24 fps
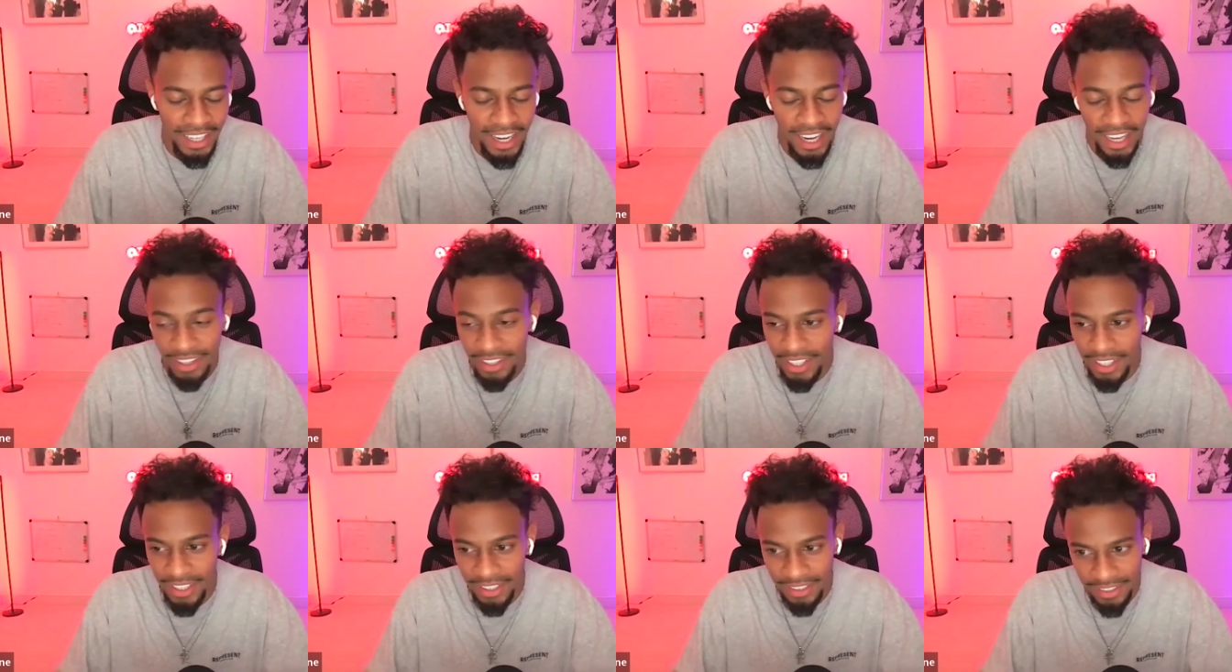
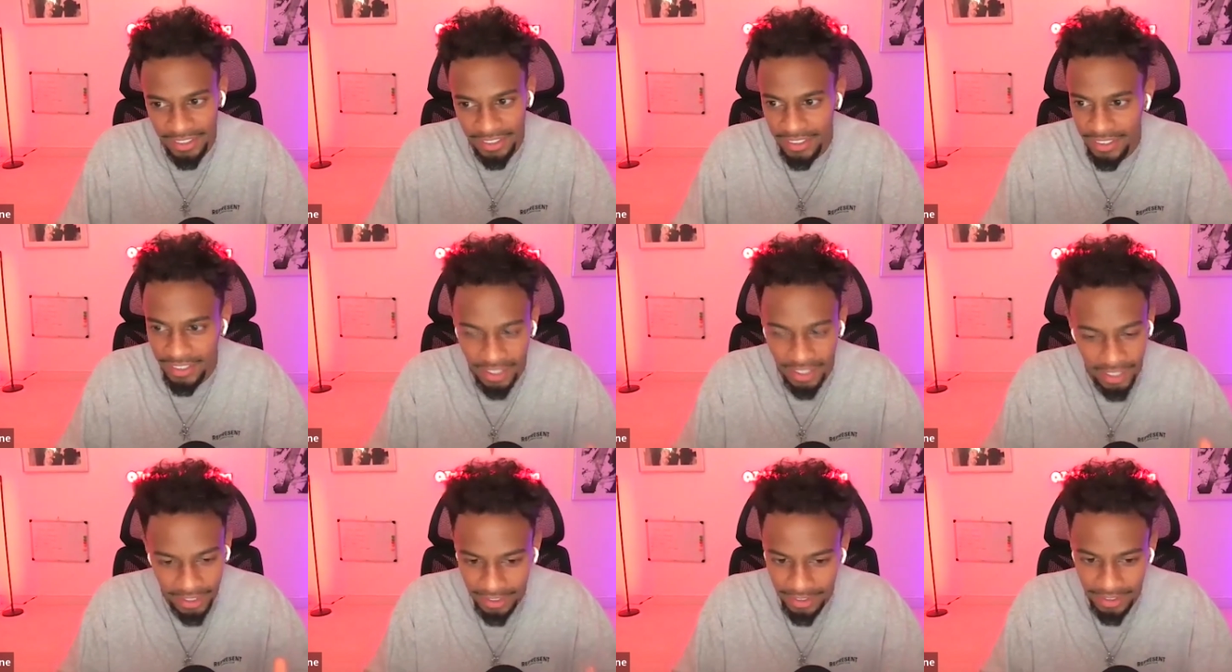And then
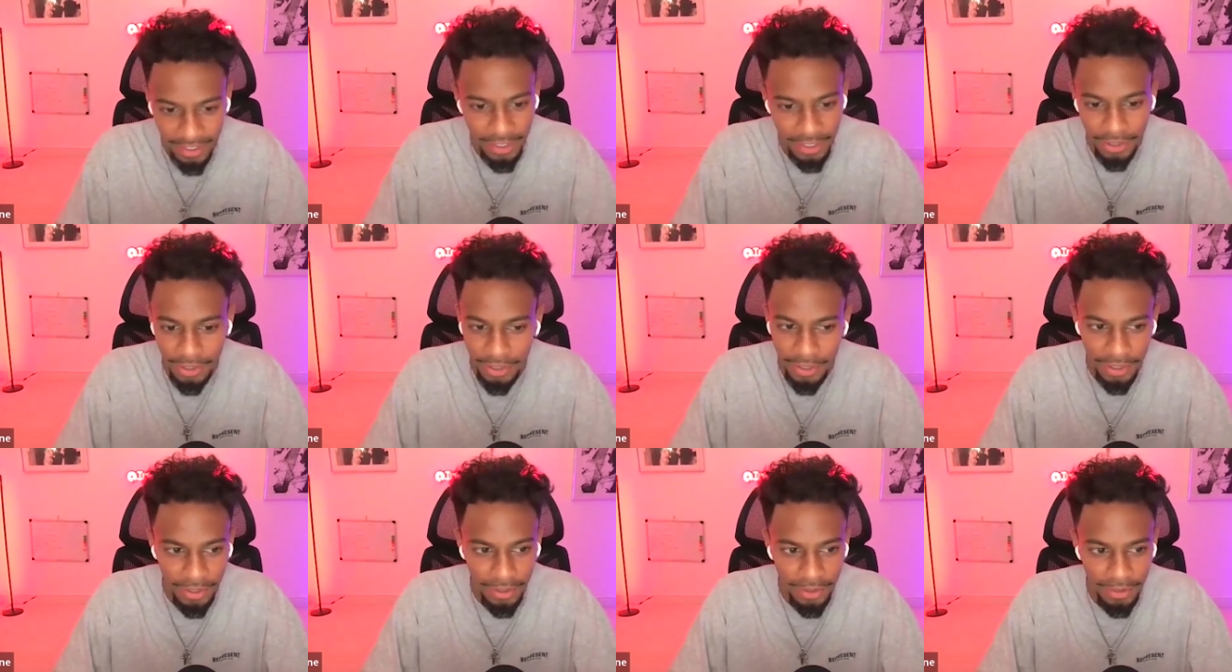like
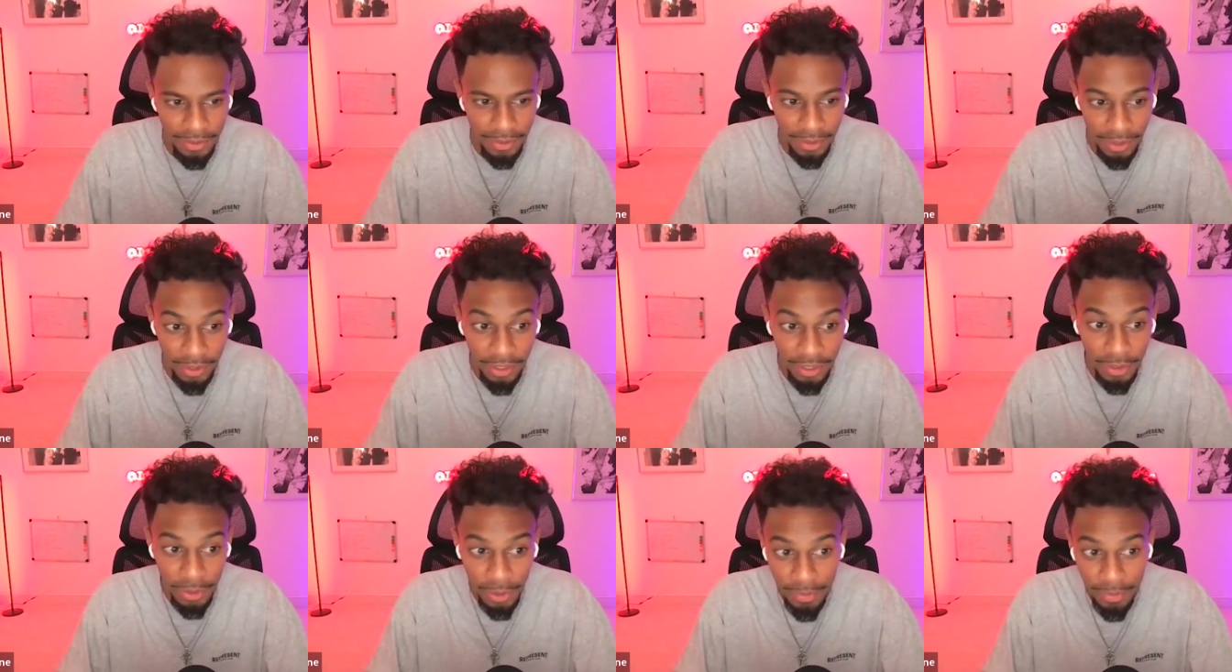literally
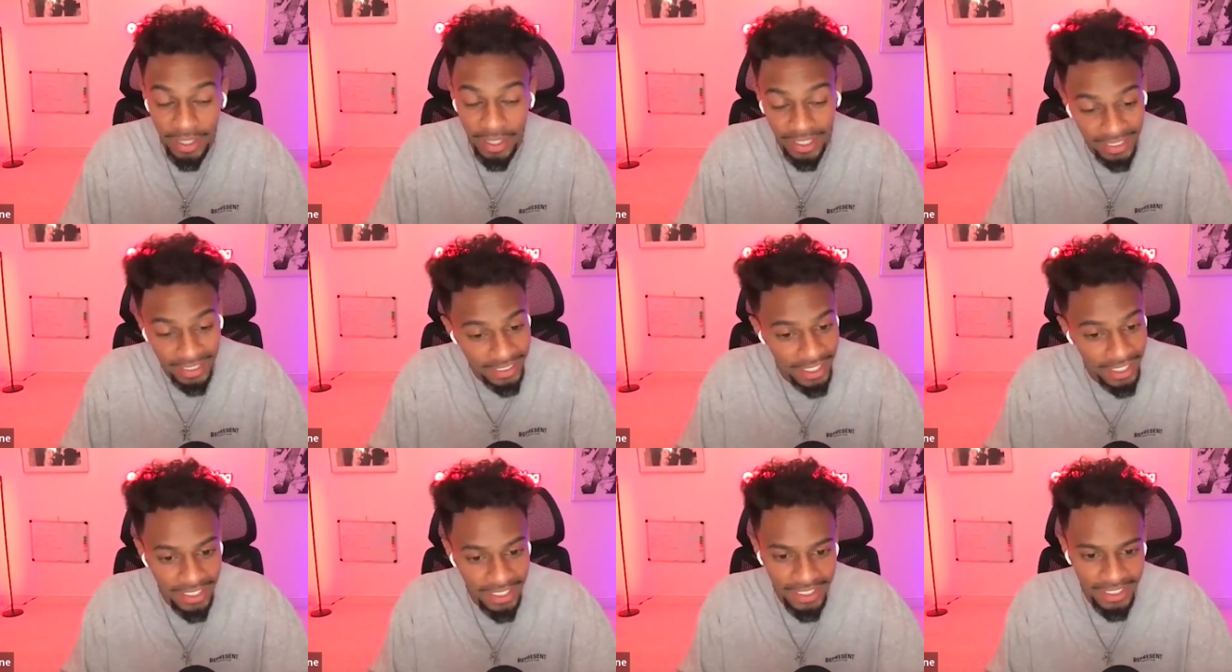the loom that I
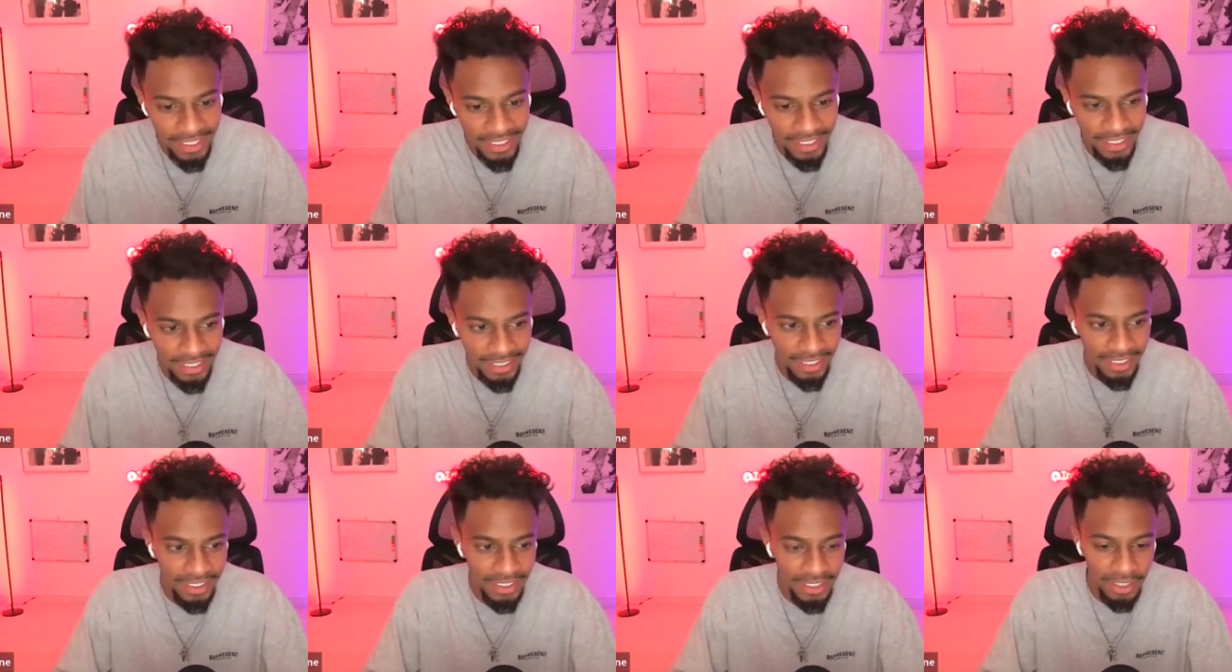sent,
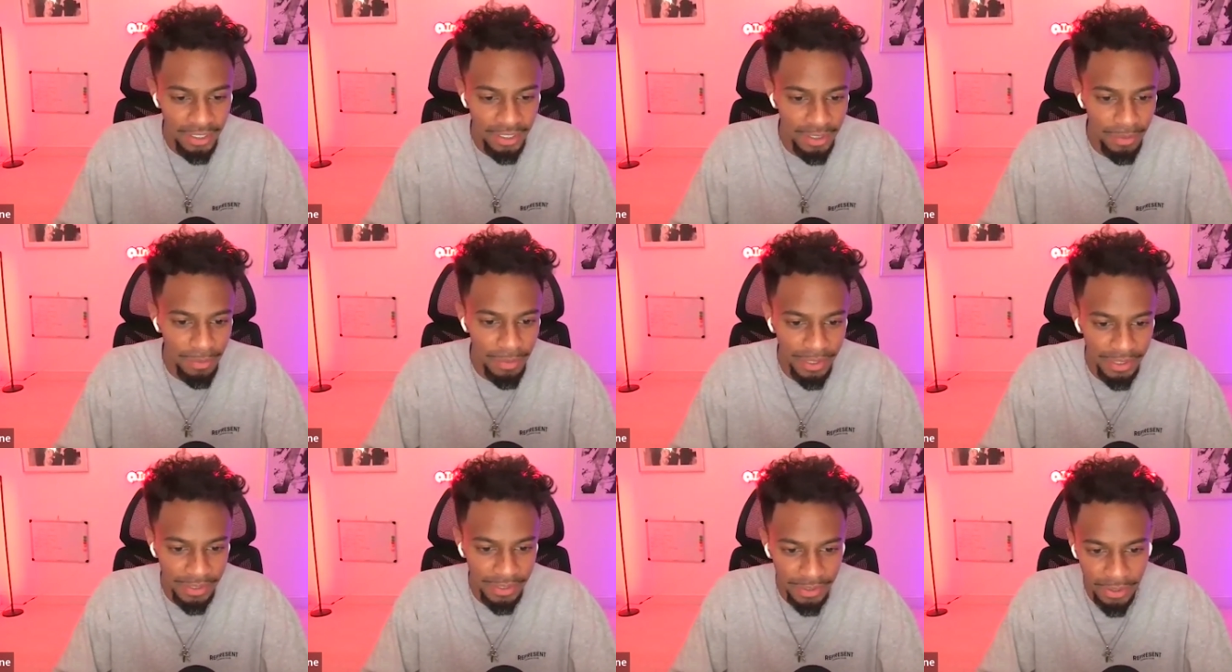the
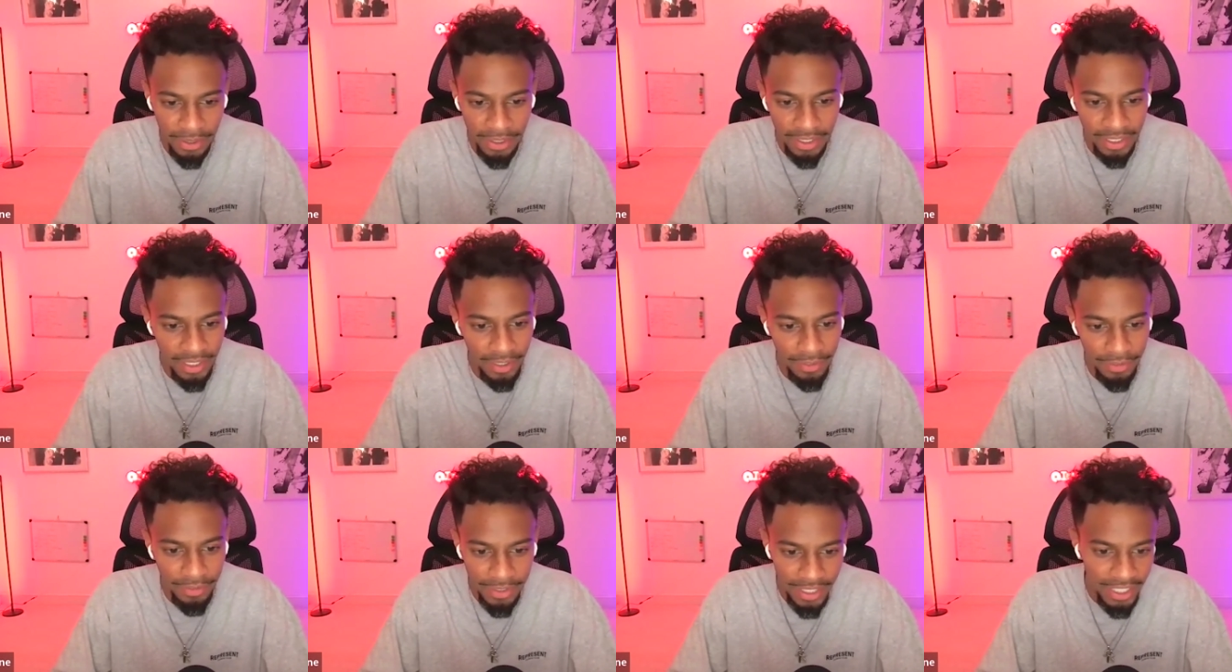business owner
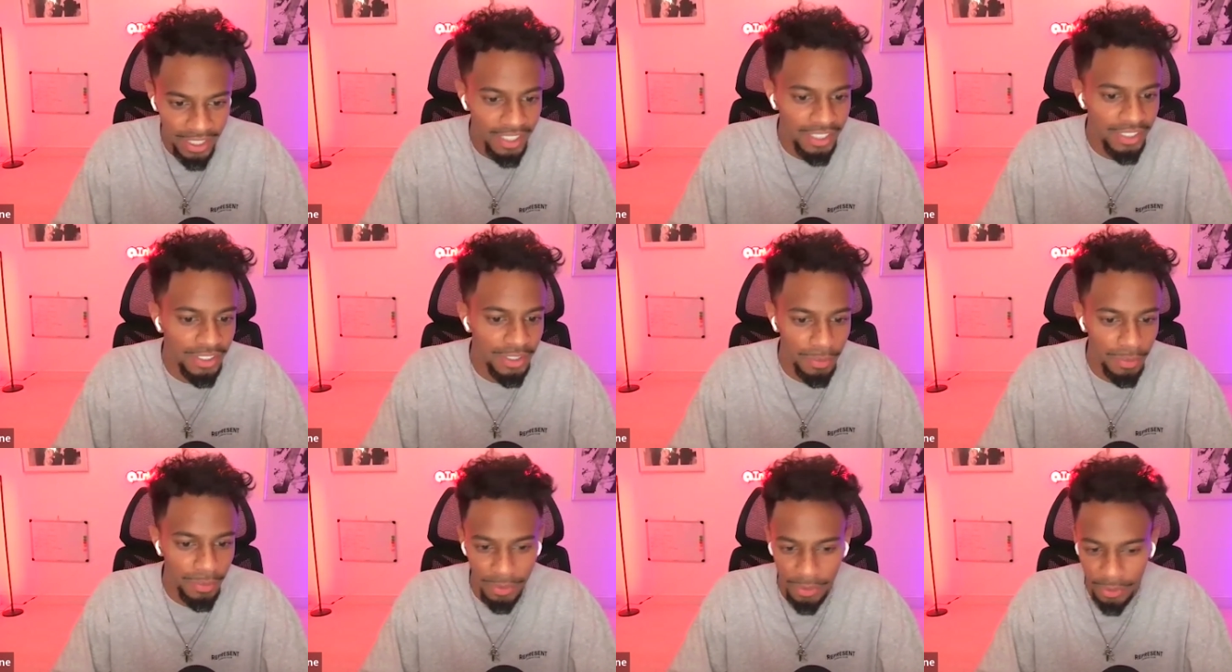loved
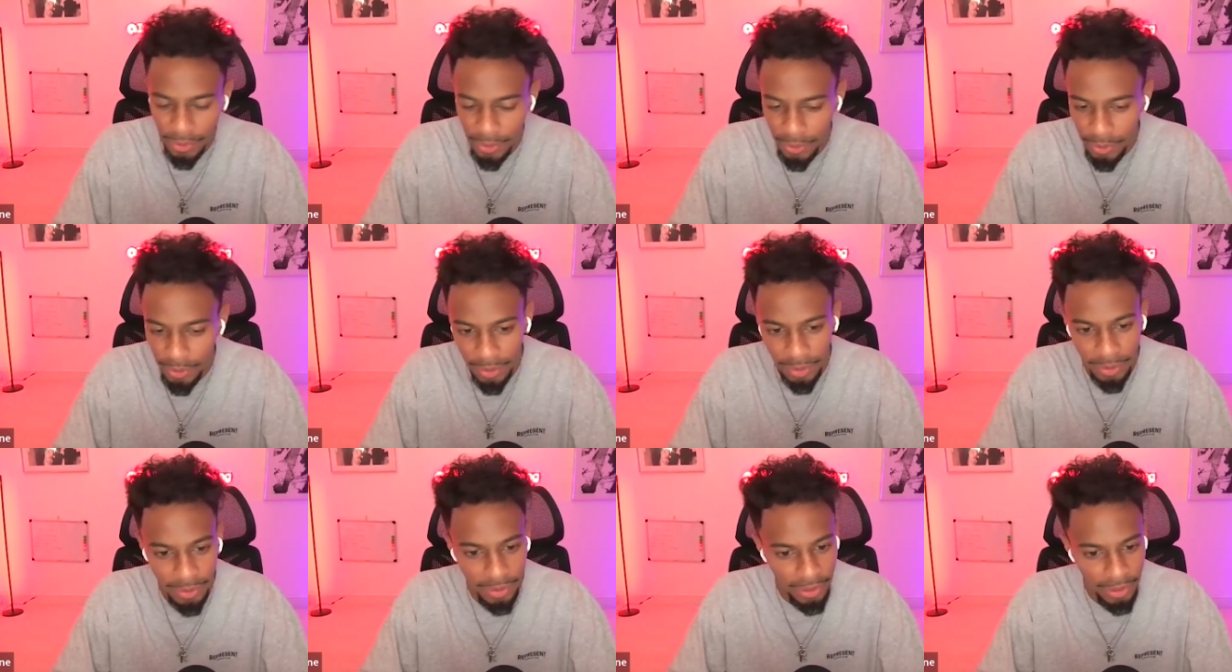it, jumped on a
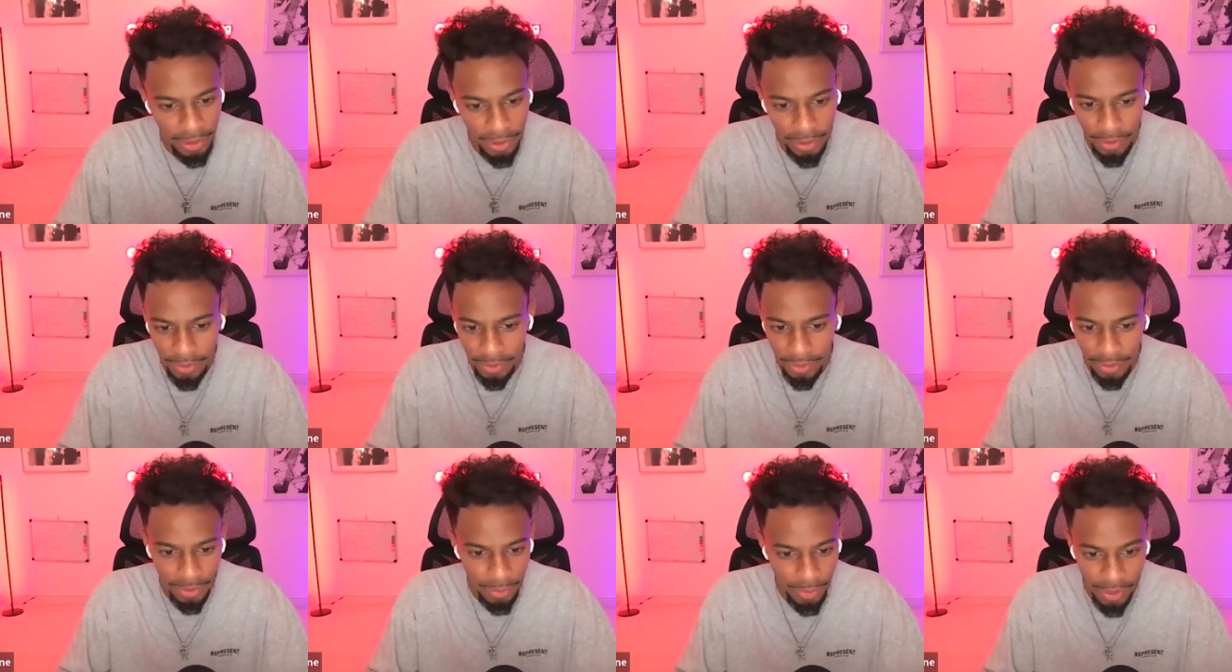call,
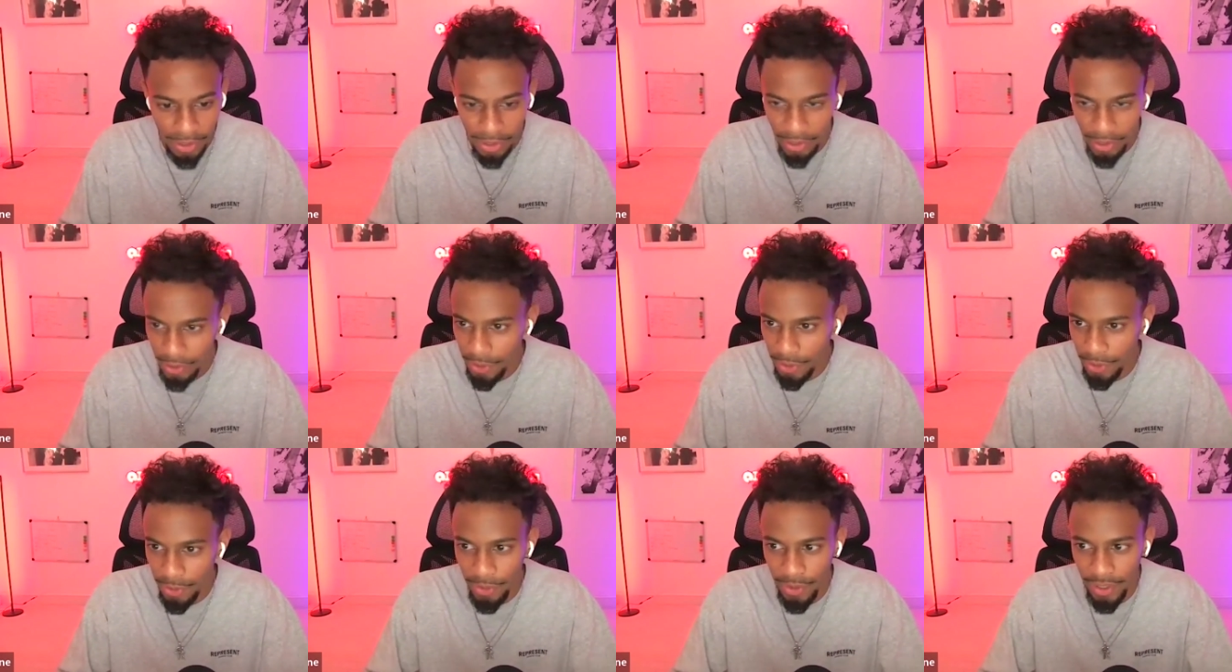closed on the one
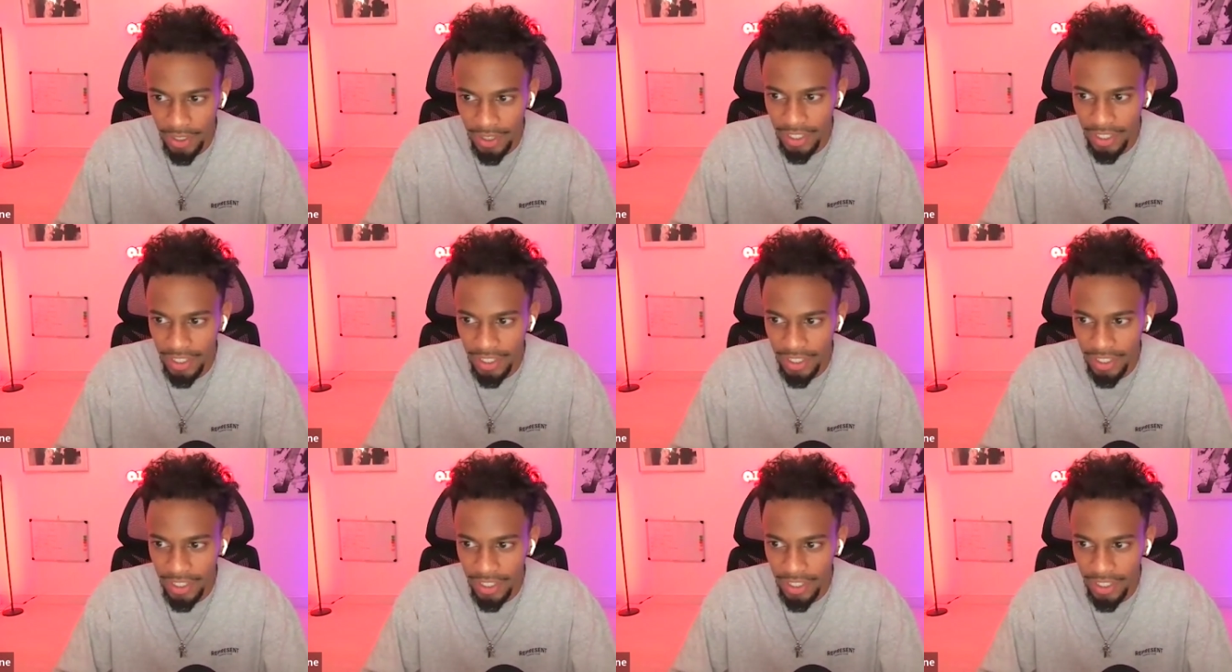call.